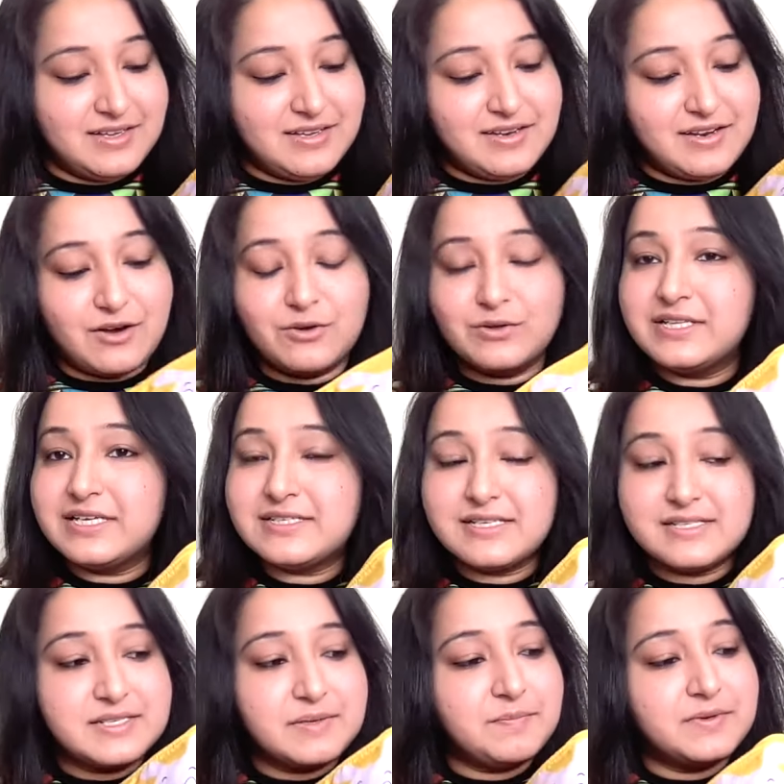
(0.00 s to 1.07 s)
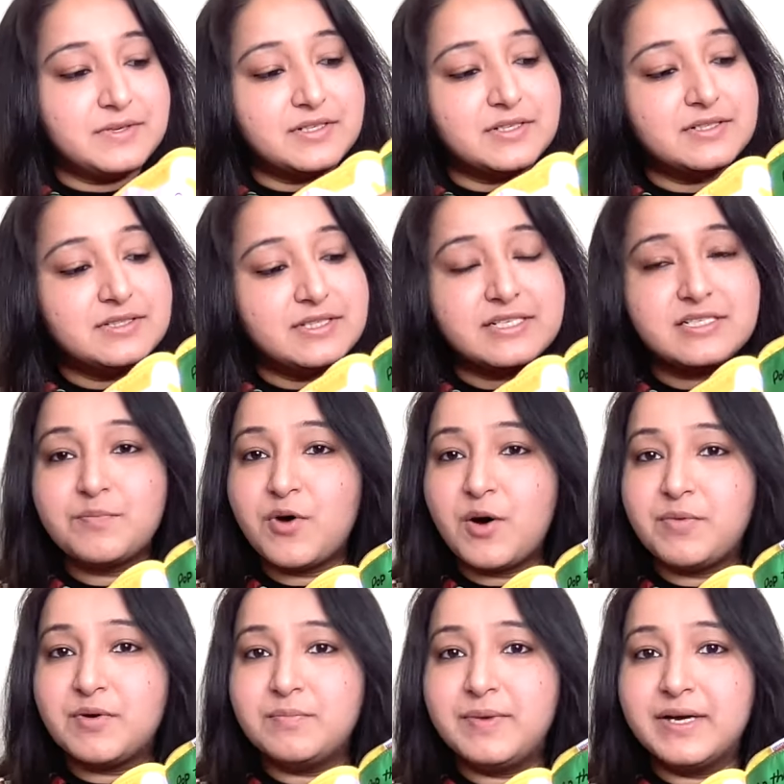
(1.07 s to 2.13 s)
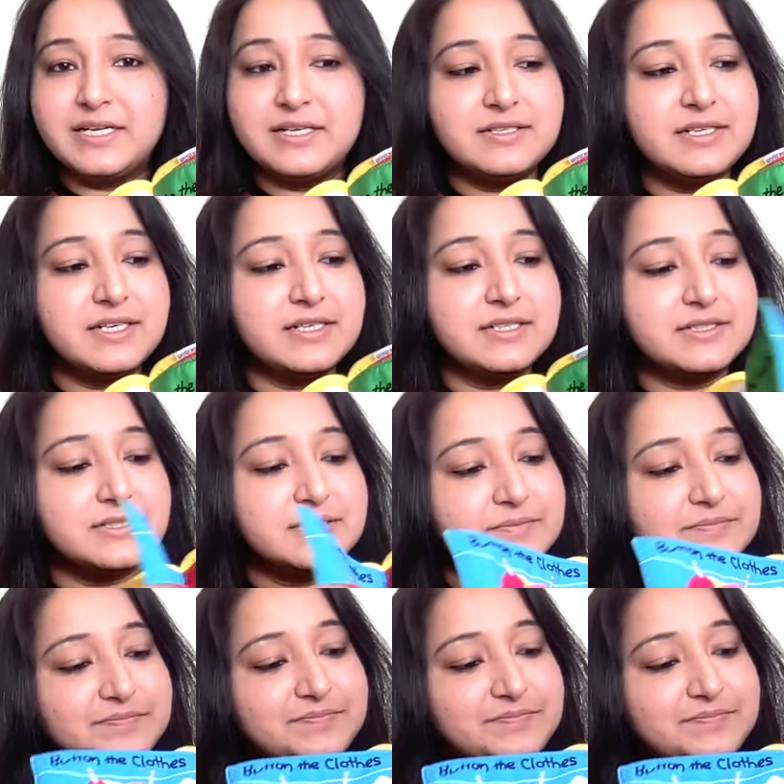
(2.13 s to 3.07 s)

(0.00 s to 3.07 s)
Now there's a zipper. There's a pop-up button here.